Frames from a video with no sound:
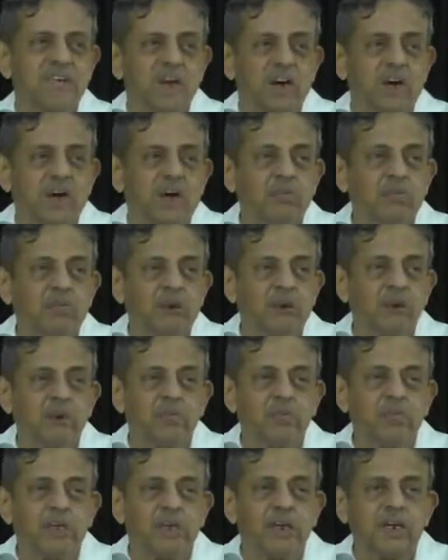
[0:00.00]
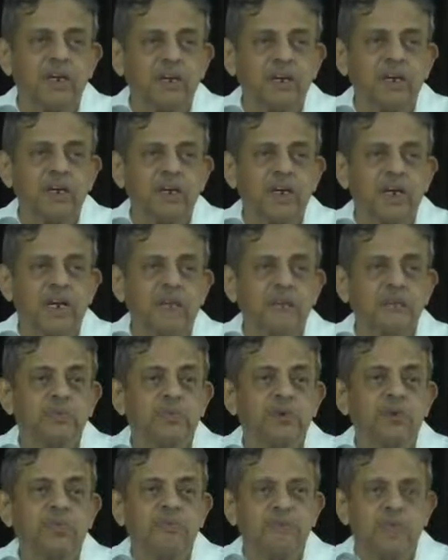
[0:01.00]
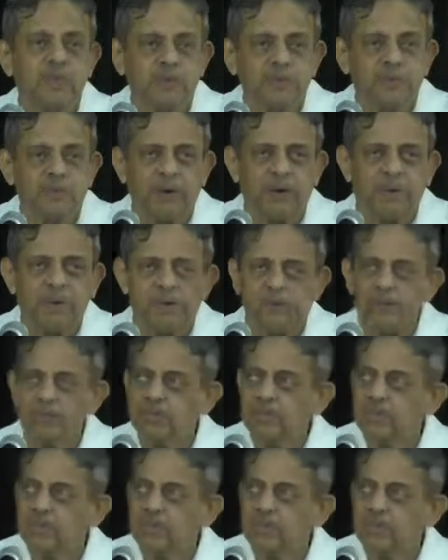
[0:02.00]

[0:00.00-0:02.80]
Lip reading: Kama to be transformed into prema.